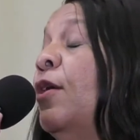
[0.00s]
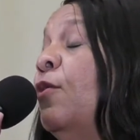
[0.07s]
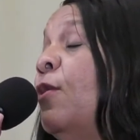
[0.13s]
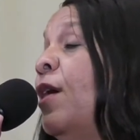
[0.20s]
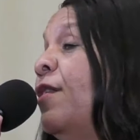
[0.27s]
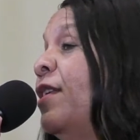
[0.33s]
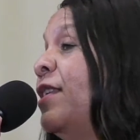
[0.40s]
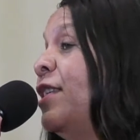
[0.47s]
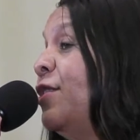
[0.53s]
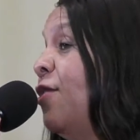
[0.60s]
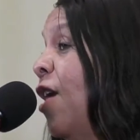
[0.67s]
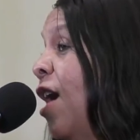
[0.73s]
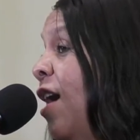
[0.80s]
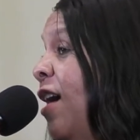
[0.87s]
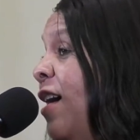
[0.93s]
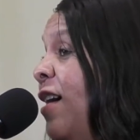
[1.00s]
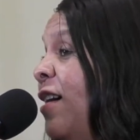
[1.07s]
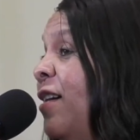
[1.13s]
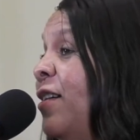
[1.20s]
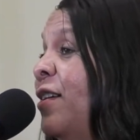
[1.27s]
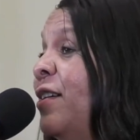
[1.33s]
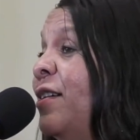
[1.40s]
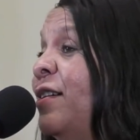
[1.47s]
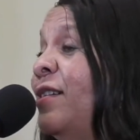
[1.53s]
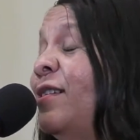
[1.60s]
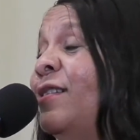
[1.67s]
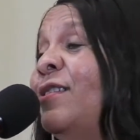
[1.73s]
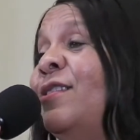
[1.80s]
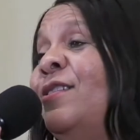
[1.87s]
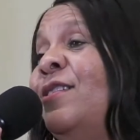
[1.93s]
Well, the
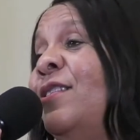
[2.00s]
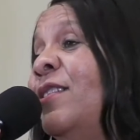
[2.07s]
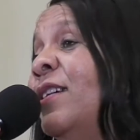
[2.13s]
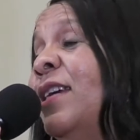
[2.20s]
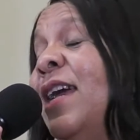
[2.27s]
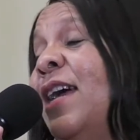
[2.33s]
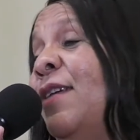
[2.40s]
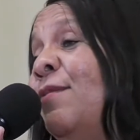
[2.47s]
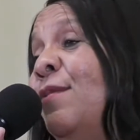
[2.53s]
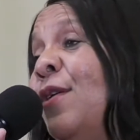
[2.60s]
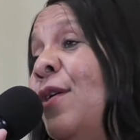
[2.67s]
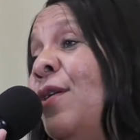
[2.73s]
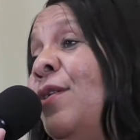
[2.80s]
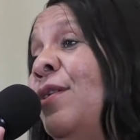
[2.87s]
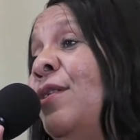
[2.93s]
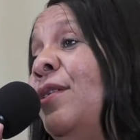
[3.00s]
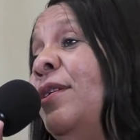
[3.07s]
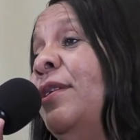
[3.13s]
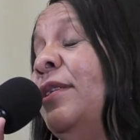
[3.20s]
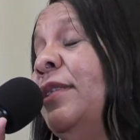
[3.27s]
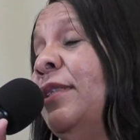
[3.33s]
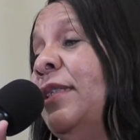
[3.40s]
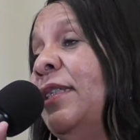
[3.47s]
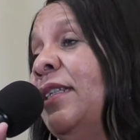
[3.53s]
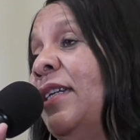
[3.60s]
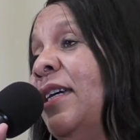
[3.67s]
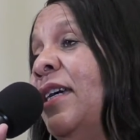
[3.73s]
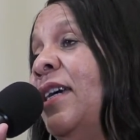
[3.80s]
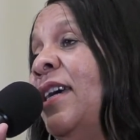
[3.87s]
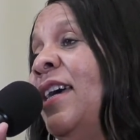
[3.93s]
strong get more,
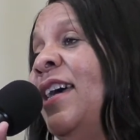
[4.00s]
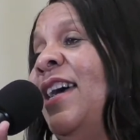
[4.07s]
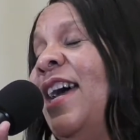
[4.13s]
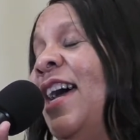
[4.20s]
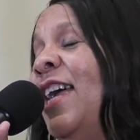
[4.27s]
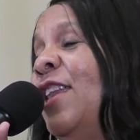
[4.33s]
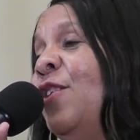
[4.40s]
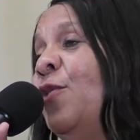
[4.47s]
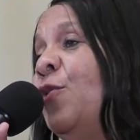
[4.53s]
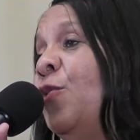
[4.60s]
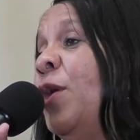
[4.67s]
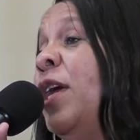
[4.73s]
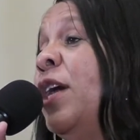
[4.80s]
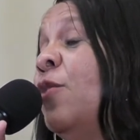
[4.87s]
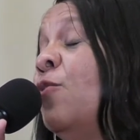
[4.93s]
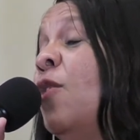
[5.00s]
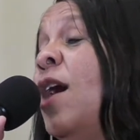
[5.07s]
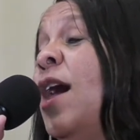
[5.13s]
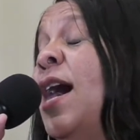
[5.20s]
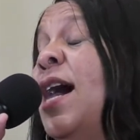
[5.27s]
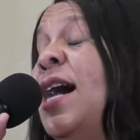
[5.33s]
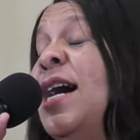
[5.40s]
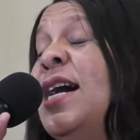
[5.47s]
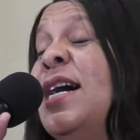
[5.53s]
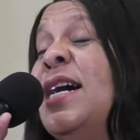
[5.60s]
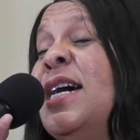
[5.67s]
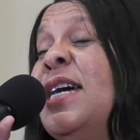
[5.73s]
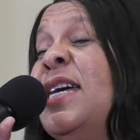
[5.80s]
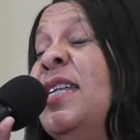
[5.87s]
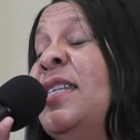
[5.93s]
and the weak
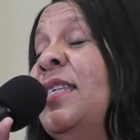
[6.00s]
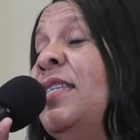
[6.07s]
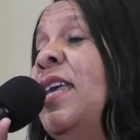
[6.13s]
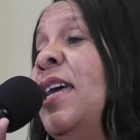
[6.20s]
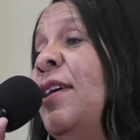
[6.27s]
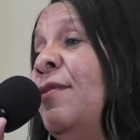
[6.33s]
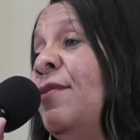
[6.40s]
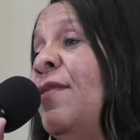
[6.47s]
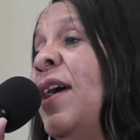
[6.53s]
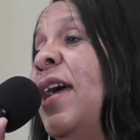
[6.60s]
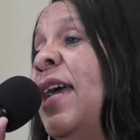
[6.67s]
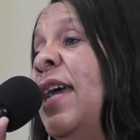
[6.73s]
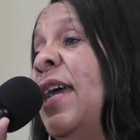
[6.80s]
ones they fade.